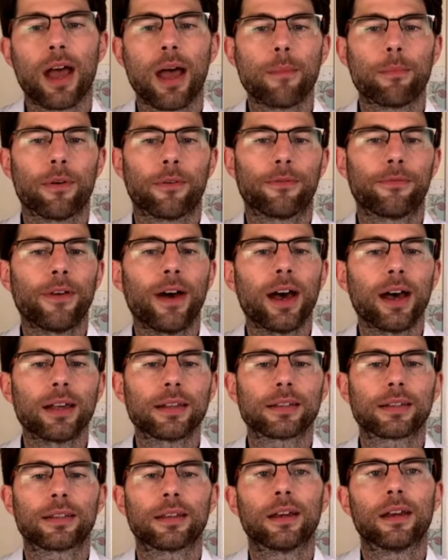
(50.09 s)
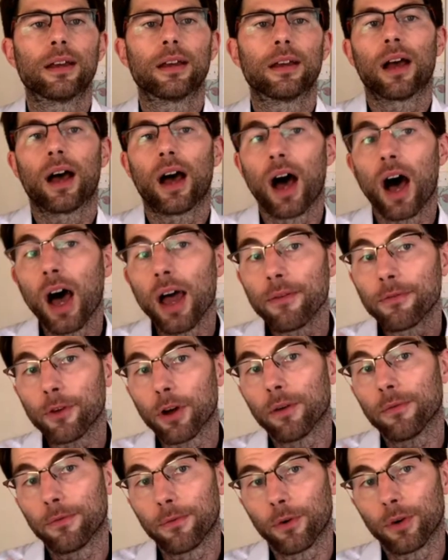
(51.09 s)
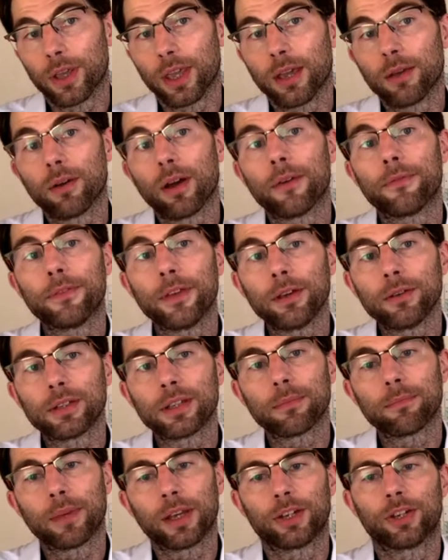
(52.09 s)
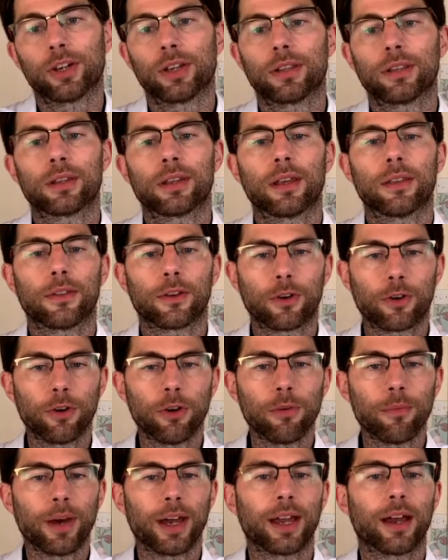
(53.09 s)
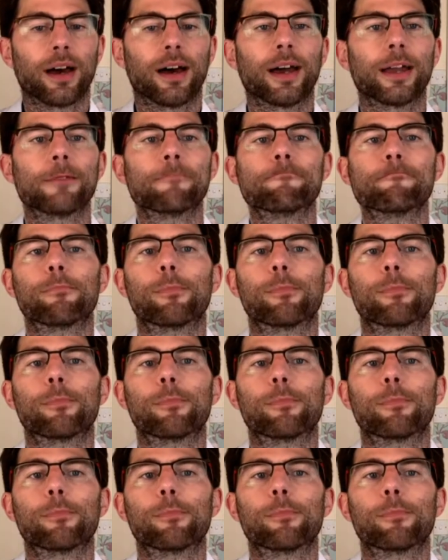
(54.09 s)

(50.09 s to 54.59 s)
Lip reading: But first, I've got for you a few submissions that caught my eye